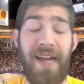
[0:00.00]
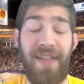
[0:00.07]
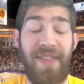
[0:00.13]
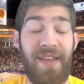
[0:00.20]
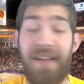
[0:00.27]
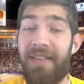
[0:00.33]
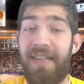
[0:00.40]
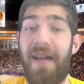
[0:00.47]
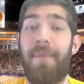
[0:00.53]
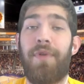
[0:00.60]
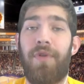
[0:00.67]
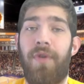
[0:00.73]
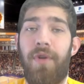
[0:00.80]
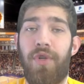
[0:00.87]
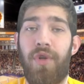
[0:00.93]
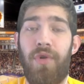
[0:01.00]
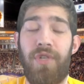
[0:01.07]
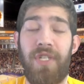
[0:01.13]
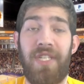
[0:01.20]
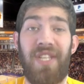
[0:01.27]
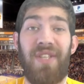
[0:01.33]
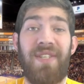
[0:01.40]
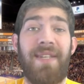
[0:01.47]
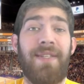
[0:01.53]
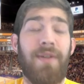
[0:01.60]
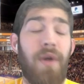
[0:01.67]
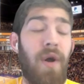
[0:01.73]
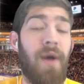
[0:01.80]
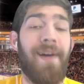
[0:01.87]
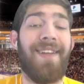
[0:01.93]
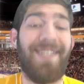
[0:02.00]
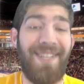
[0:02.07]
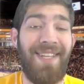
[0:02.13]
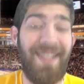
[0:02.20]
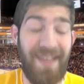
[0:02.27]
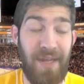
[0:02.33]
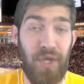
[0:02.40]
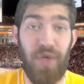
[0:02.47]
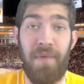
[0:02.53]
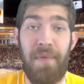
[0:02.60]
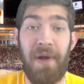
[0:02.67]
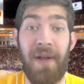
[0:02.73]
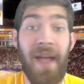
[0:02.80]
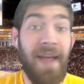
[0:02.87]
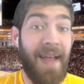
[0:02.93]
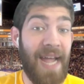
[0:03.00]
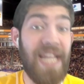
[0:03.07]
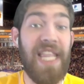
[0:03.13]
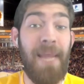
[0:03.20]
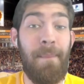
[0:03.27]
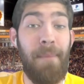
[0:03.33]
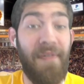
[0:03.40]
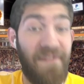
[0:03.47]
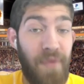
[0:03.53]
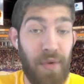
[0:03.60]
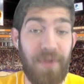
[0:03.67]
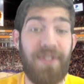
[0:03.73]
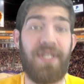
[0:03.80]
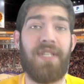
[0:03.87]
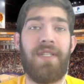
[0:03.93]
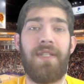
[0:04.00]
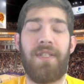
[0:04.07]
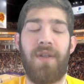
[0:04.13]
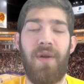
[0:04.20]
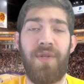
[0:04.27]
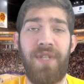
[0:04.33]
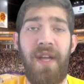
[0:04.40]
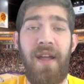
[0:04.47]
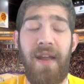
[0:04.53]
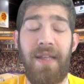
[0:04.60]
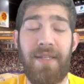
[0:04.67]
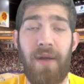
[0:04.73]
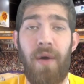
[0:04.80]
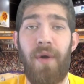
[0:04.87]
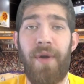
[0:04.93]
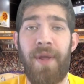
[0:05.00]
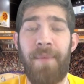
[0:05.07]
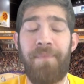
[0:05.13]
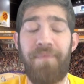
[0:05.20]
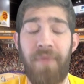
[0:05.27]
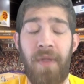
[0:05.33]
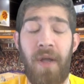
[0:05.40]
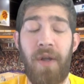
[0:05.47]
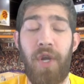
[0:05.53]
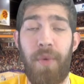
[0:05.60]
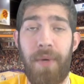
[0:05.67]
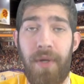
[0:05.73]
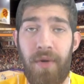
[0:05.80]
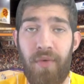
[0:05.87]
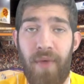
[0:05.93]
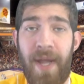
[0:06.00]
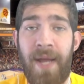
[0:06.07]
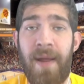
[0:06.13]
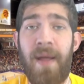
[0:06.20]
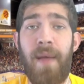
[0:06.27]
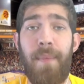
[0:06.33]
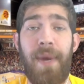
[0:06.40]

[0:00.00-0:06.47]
I think it's absolutely atrocious that the Suns are already seeing the injury bug hit them before the season starts, and it's already not going great.